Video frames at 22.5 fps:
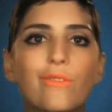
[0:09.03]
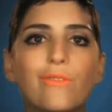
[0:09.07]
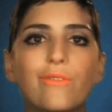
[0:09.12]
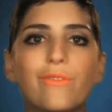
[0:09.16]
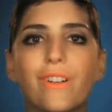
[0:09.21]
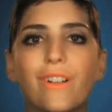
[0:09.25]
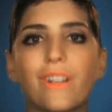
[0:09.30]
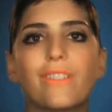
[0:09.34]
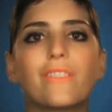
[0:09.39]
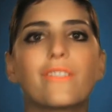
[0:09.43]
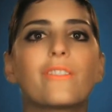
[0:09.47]

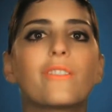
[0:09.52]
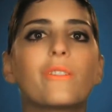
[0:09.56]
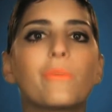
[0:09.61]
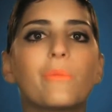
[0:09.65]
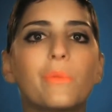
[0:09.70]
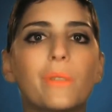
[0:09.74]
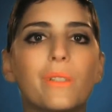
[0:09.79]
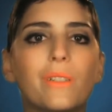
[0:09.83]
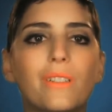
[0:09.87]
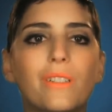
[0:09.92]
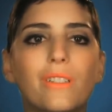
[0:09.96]

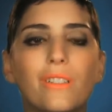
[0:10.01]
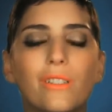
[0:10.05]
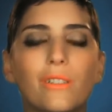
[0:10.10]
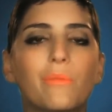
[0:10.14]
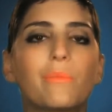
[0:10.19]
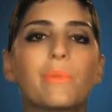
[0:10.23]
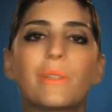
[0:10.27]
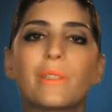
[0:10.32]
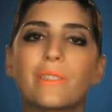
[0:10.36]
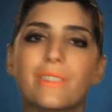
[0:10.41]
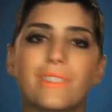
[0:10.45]
vulnerable or
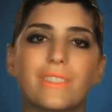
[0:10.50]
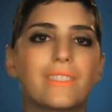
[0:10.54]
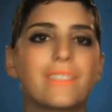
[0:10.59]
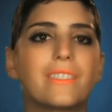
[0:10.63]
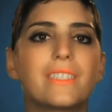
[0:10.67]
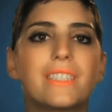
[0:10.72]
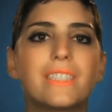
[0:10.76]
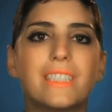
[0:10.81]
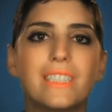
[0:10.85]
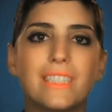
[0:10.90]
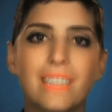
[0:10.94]

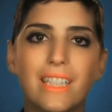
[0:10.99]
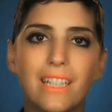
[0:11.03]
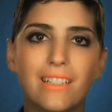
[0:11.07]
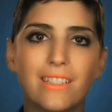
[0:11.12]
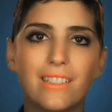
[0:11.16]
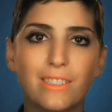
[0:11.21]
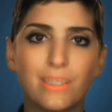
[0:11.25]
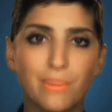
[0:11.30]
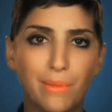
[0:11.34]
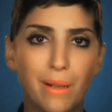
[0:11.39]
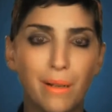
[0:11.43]
personal
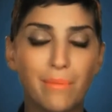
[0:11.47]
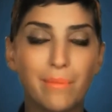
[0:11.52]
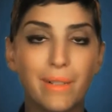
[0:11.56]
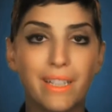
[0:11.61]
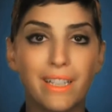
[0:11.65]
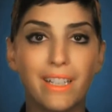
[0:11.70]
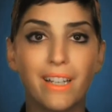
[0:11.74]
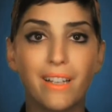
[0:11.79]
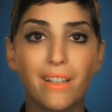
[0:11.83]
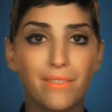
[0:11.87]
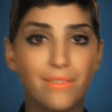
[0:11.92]
details about
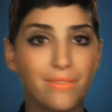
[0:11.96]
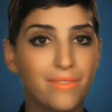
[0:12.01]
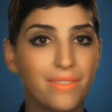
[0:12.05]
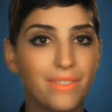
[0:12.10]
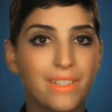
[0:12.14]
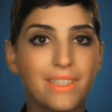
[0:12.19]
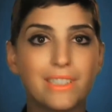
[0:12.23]
my life,